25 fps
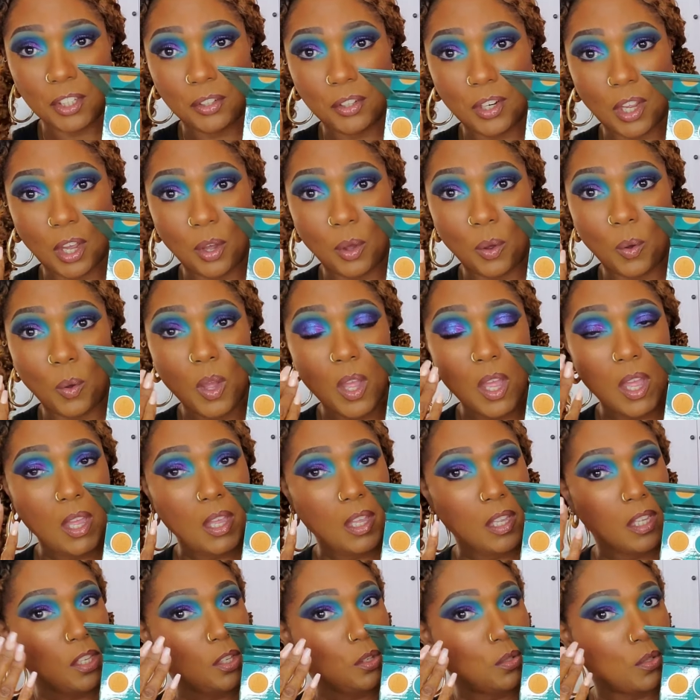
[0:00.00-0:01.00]
you know,
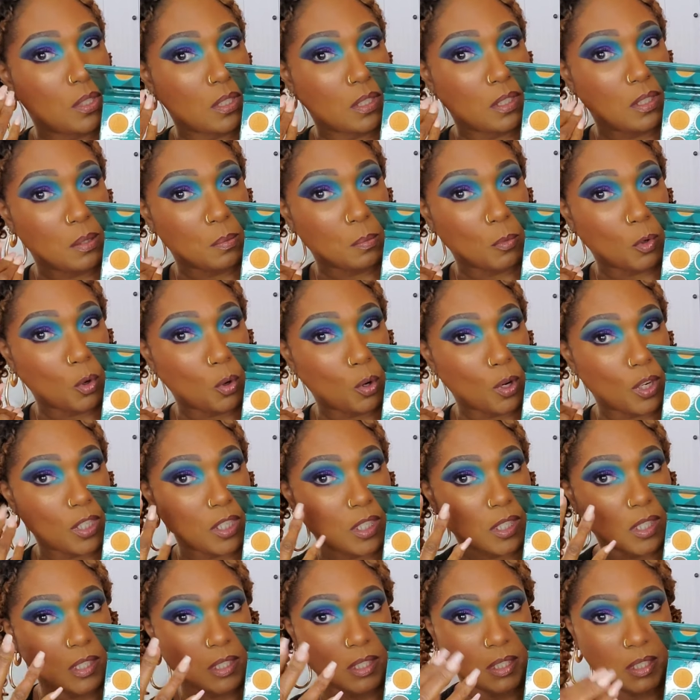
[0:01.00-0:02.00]
using some
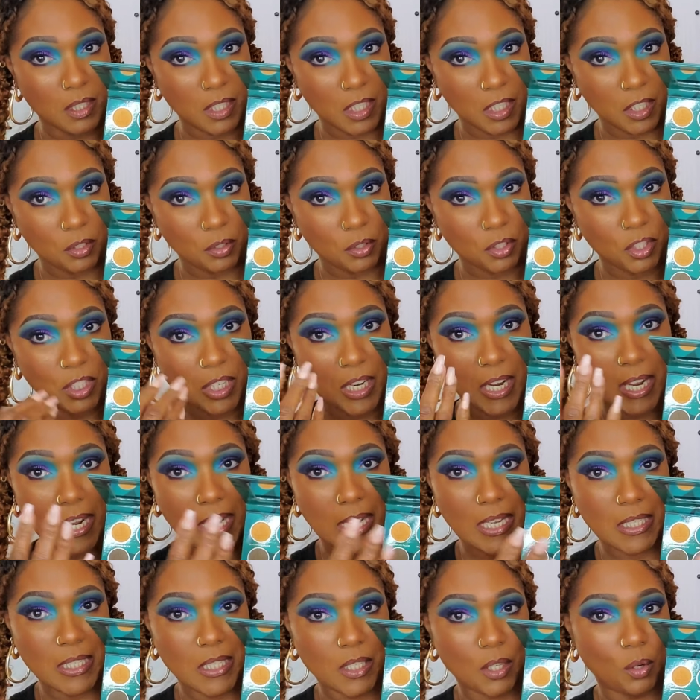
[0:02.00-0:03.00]
gorgeous teal
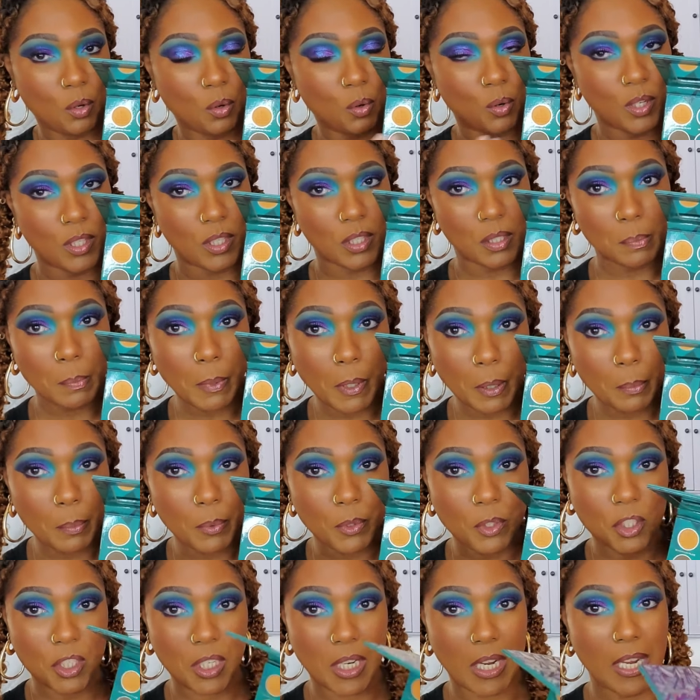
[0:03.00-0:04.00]
shades and gorgeous
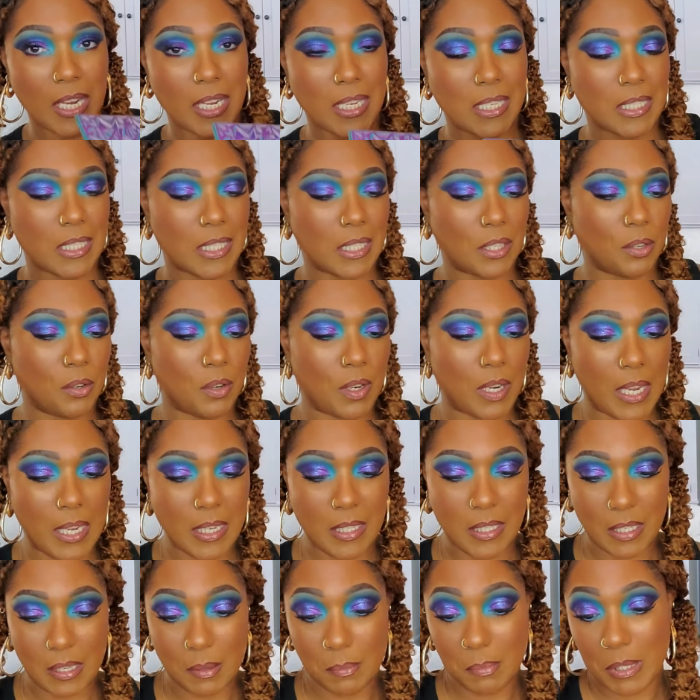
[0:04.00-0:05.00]
purple shades, and
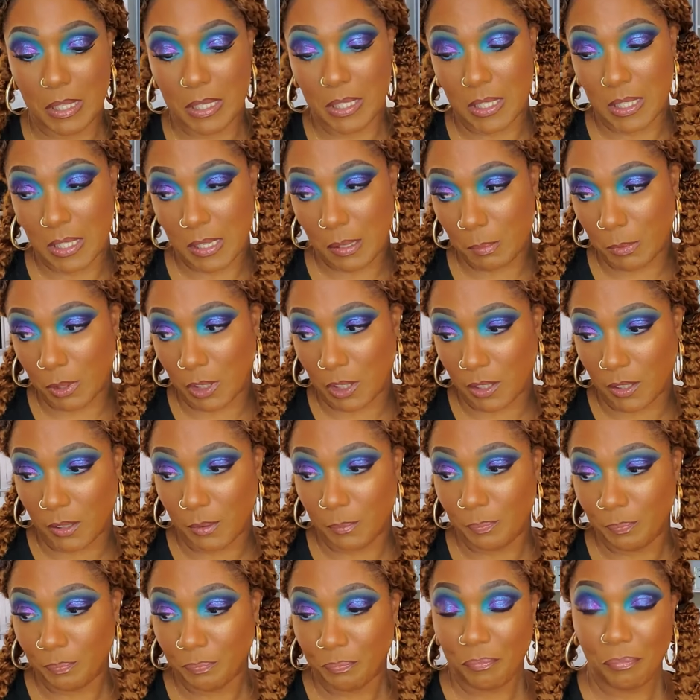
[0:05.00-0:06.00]
create something
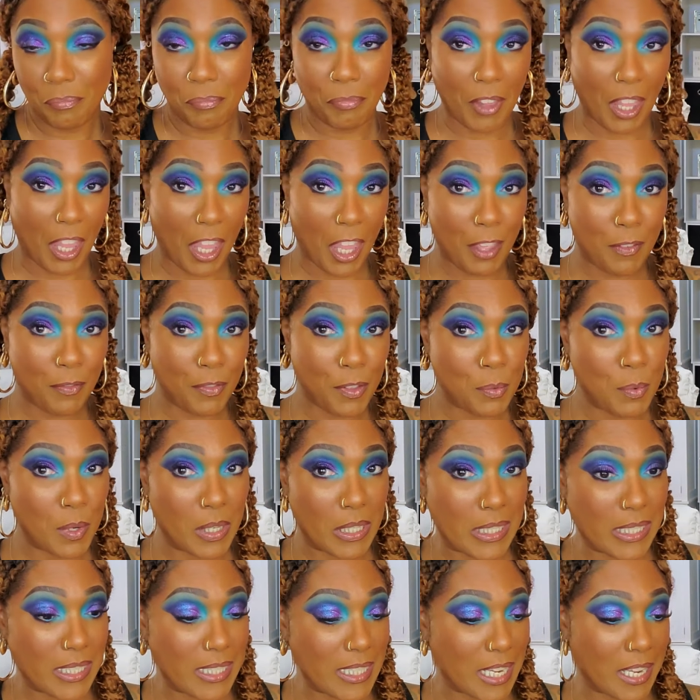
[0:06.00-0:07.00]
similar if you
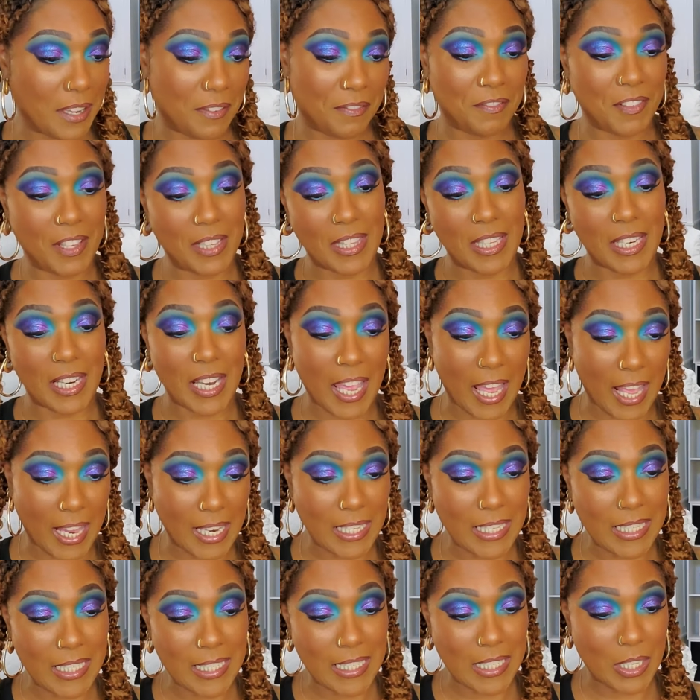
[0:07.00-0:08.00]
want to save fifty
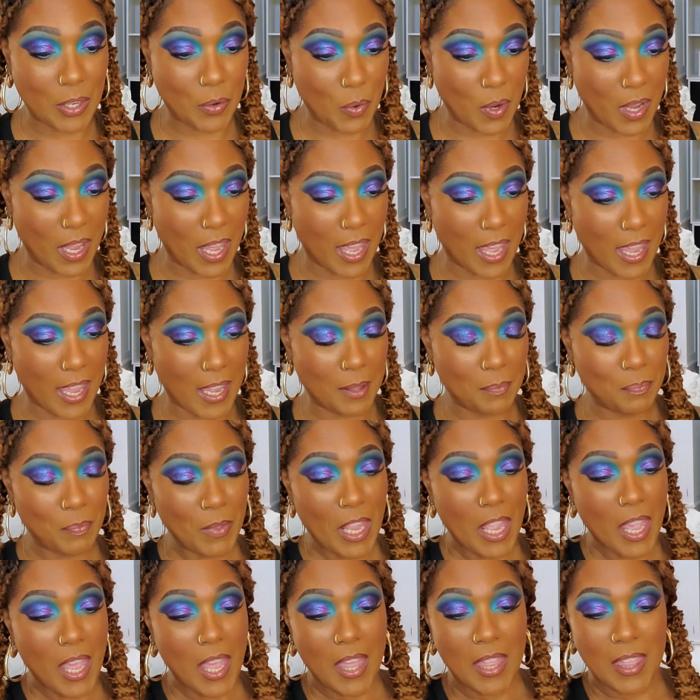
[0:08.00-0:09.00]
dollars, okay?
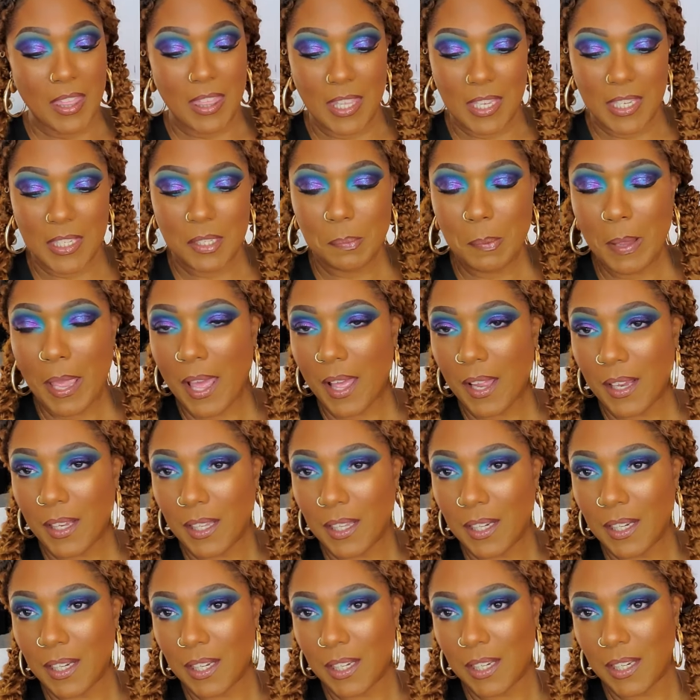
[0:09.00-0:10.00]
This
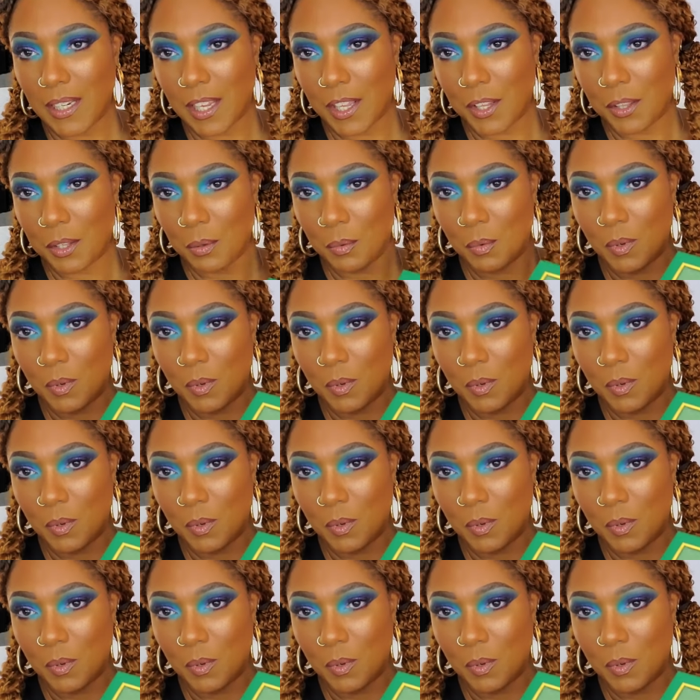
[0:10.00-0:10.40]
palette, another